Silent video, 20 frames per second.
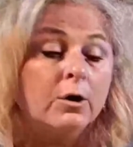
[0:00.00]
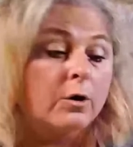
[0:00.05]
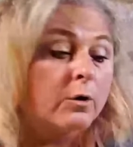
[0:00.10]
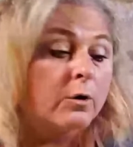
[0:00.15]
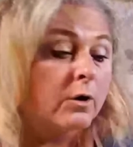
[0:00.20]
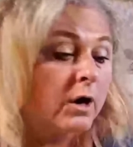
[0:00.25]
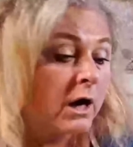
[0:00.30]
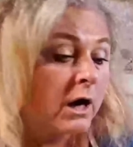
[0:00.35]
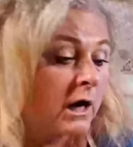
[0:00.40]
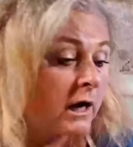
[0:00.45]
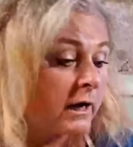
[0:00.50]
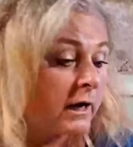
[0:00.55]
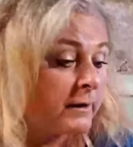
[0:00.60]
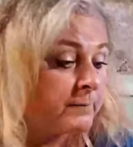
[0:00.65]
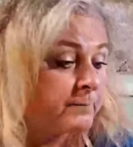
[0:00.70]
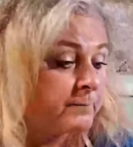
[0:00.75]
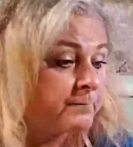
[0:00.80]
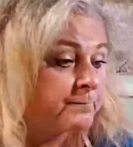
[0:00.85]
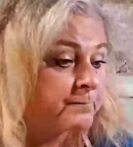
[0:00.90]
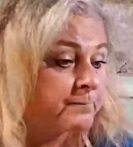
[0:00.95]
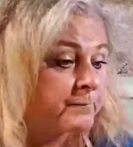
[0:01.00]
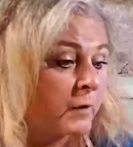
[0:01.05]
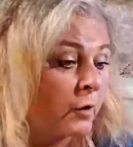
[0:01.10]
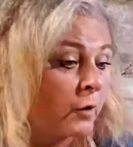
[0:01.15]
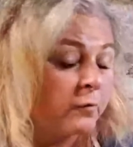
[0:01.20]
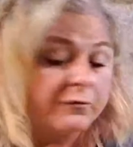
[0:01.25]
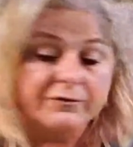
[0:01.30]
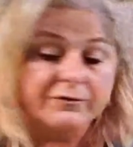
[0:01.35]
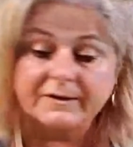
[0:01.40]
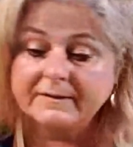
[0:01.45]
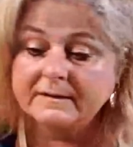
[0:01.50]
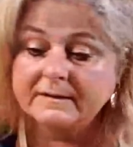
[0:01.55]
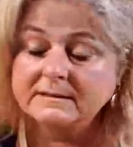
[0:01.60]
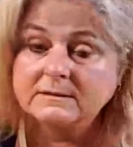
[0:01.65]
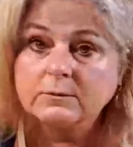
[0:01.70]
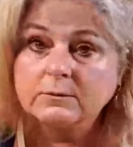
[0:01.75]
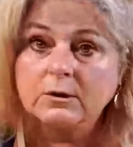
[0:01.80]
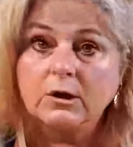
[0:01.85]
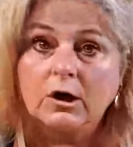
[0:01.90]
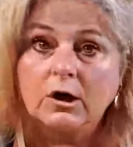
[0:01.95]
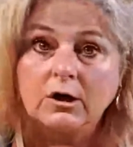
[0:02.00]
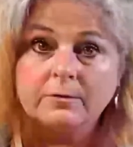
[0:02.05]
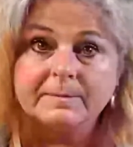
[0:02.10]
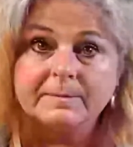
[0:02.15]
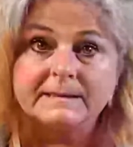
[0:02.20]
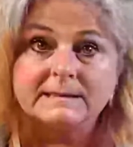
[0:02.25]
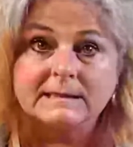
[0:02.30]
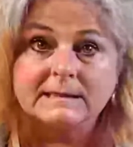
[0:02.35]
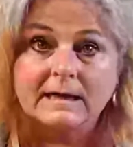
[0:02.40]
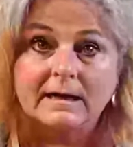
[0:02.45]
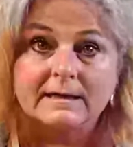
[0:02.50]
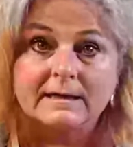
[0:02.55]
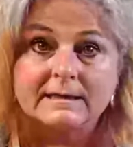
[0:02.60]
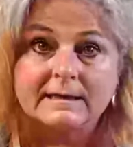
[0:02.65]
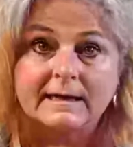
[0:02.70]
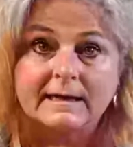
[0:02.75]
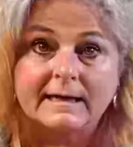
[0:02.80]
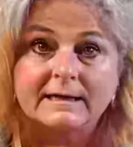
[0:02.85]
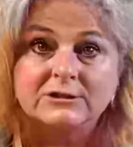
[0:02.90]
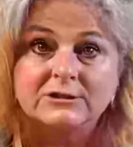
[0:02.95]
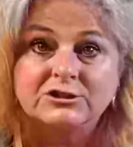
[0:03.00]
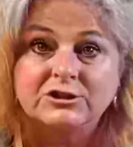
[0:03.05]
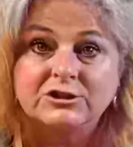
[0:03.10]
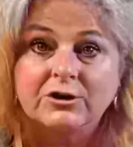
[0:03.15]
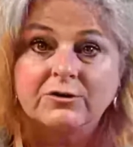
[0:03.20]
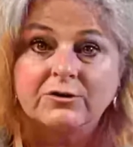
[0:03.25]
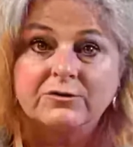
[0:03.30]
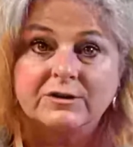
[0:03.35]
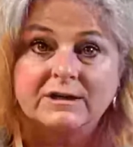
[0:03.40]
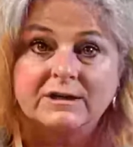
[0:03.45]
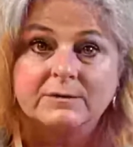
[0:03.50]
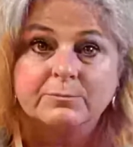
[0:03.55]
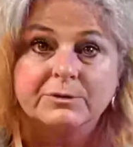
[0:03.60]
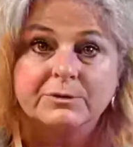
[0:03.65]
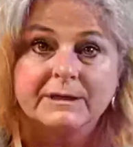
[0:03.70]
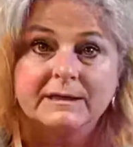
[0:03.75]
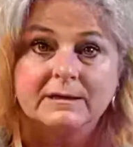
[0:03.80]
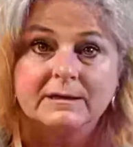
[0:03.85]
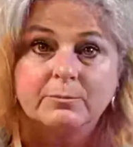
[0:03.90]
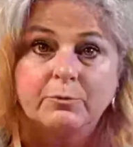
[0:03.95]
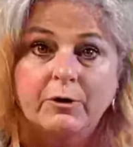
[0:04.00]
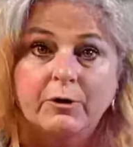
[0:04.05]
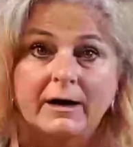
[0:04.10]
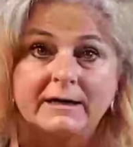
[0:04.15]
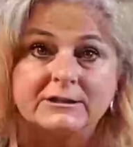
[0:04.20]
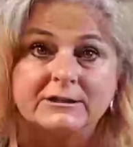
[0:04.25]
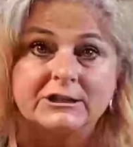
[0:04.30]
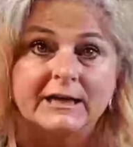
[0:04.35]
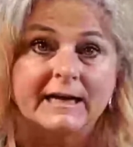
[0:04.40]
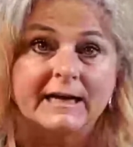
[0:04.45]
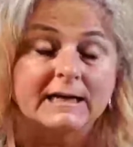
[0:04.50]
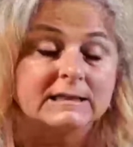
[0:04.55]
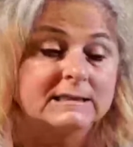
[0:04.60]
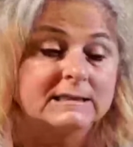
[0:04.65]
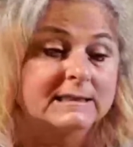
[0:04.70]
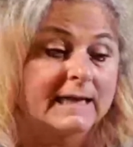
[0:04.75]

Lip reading: hopefully this will all be done and I can show you the completed project.